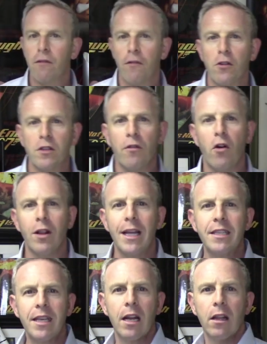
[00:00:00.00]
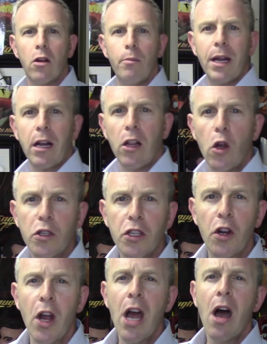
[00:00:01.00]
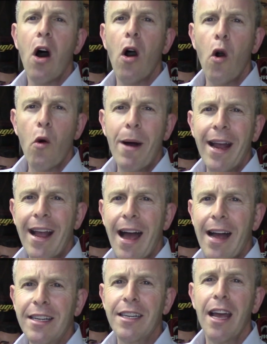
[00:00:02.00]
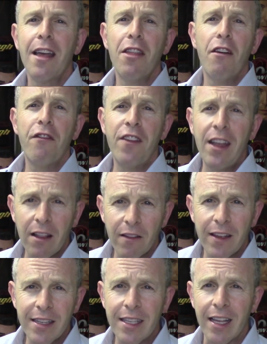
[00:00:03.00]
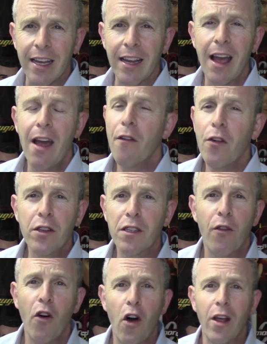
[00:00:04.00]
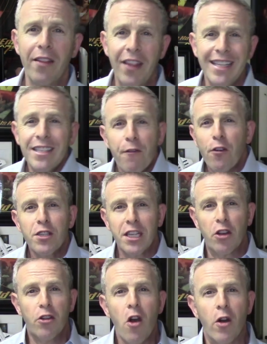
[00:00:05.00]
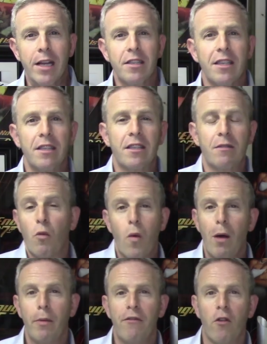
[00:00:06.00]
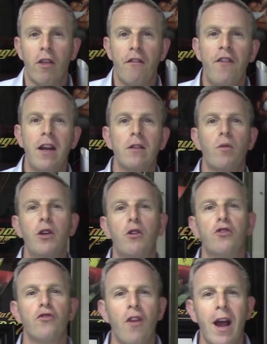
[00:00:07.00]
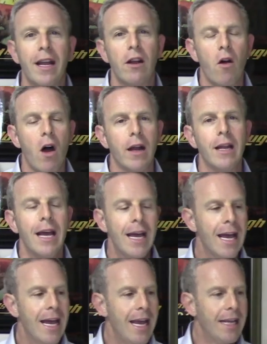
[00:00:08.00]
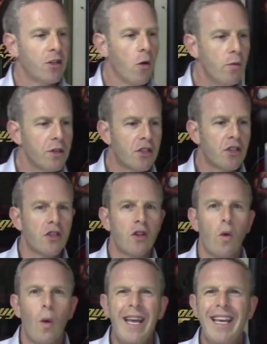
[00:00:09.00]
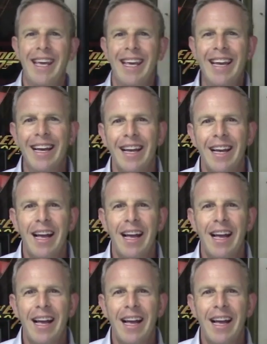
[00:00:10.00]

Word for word: First of all, let's get a little bit closer. Oh my gosh, the feel of this thing. First of all, that's the first thing you notice, is well before the fit, is when you're trying it on. It's almost squeaky.